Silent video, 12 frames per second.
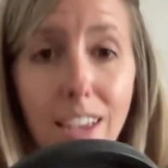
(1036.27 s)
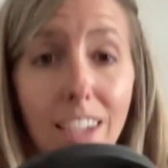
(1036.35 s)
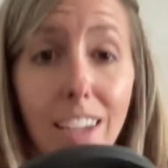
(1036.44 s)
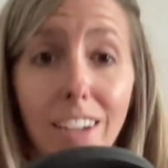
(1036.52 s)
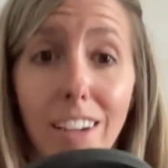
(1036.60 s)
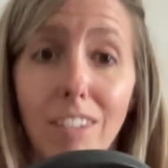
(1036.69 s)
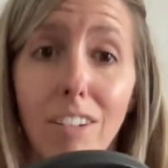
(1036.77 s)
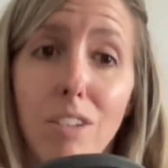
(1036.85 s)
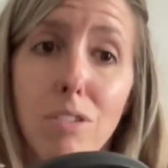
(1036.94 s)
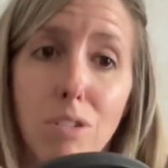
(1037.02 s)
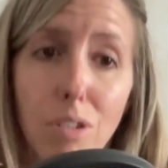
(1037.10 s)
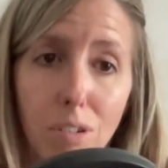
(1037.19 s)
I can
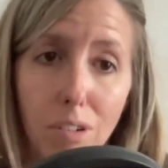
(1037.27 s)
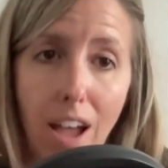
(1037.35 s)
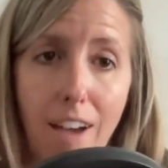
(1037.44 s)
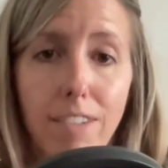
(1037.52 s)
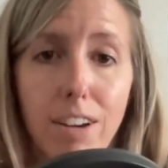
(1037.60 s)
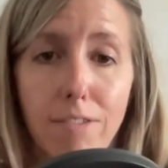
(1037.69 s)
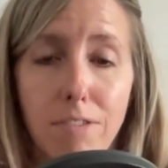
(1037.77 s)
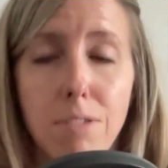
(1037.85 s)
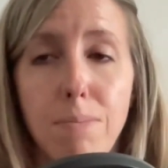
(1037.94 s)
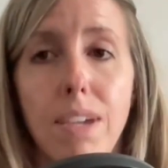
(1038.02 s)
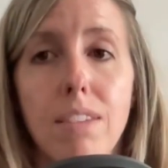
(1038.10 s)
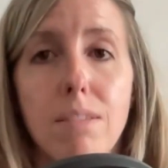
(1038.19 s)
also have enough
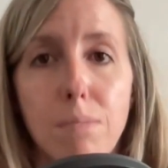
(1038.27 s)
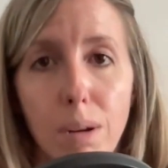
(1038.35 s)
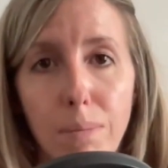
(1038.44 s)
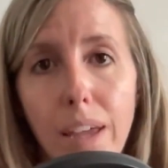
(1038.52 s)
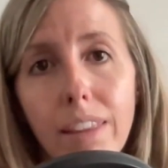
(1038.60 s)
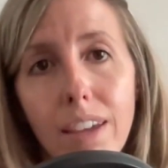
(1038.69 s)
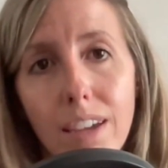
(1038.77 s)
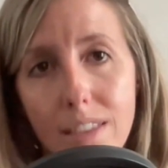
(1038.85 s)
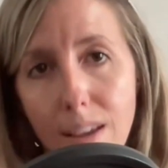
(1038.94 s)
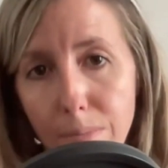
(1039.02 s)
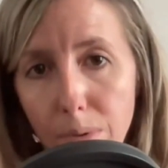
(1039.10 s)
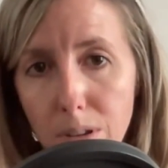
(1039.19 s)
space to bring my
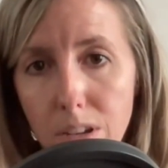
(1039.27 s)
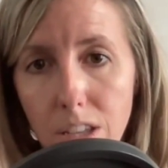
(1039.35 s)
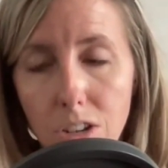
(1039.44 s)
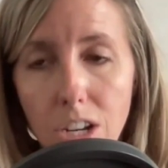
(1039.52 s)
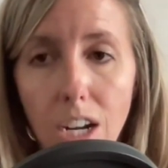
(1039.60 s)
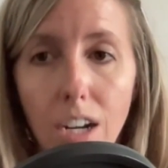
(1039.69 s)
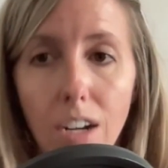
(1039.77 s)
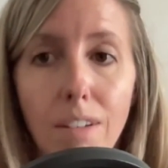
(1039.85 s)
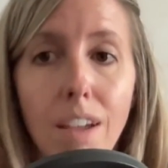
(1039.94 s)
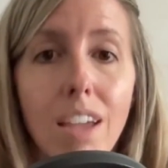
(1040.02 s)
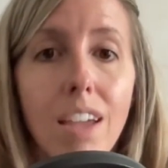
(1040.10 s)
legs up onto the chair